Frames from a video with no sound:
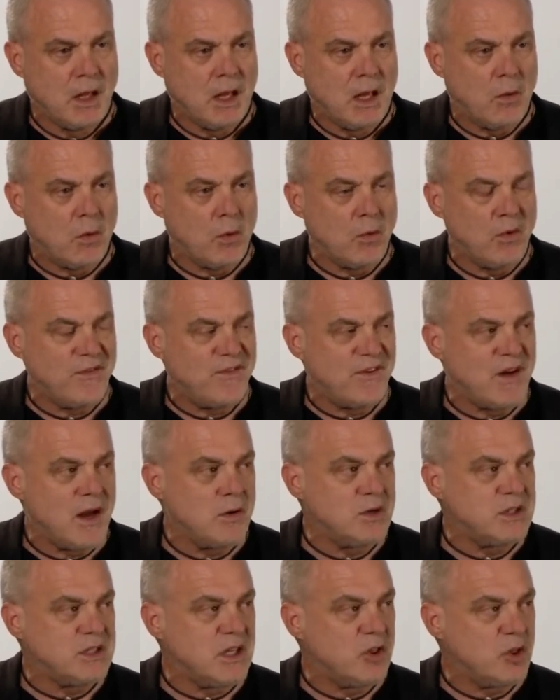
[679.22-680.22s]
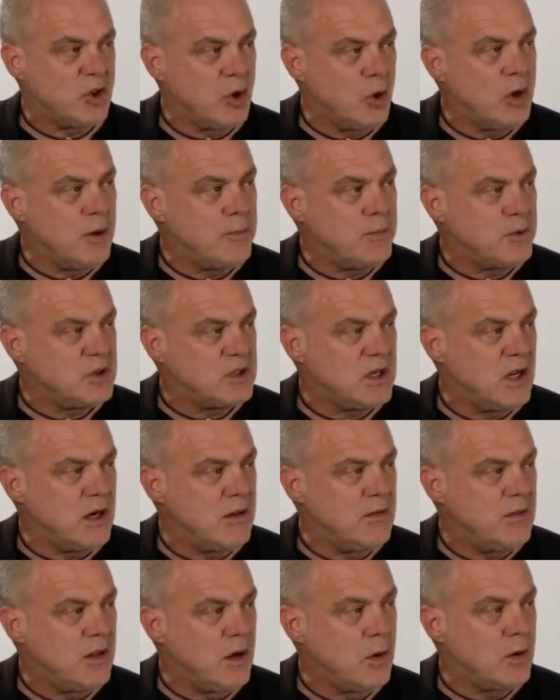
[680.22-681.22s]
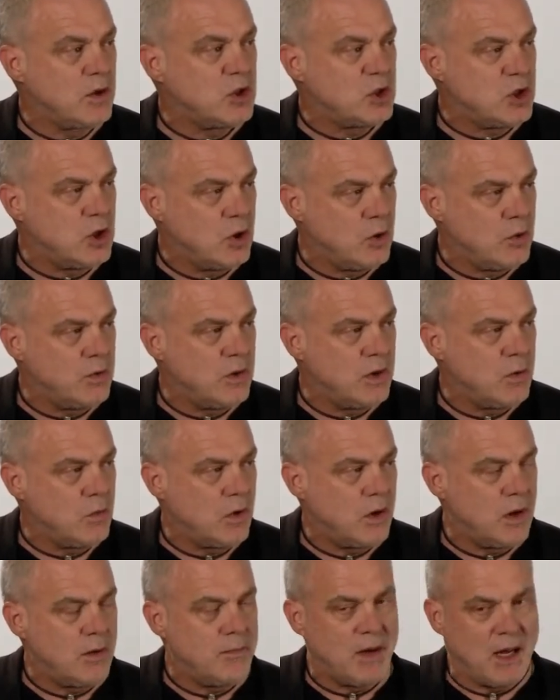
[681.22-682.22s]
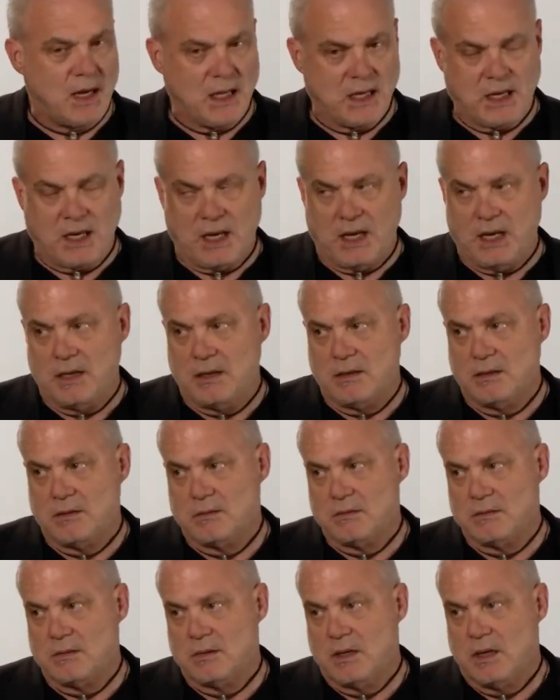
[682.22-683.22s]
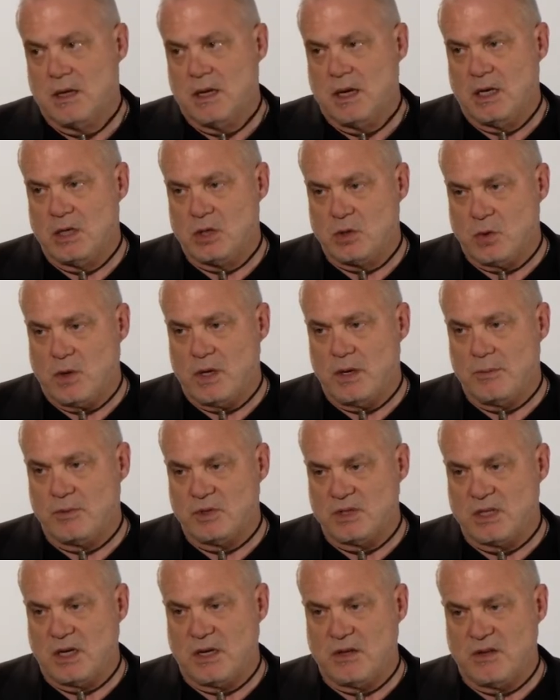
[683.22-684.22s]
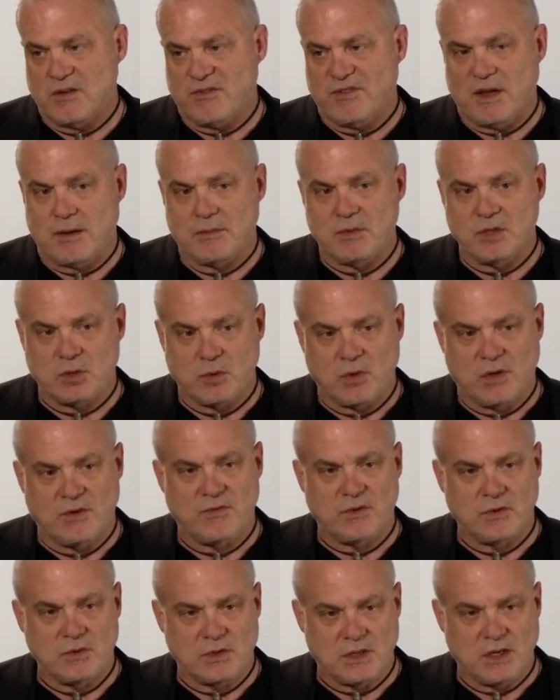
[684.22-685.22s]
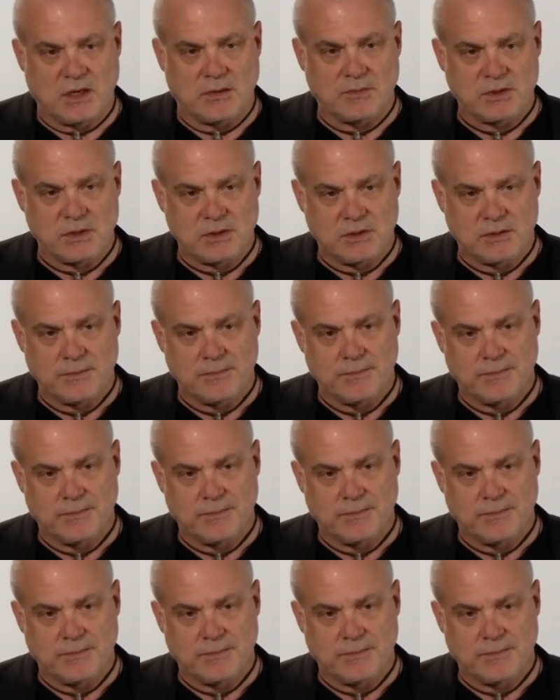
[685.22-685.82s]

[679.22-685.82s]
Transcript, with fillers: And what we found is that 30% of their children were on Medicaid and 20% of their families were on food stamps.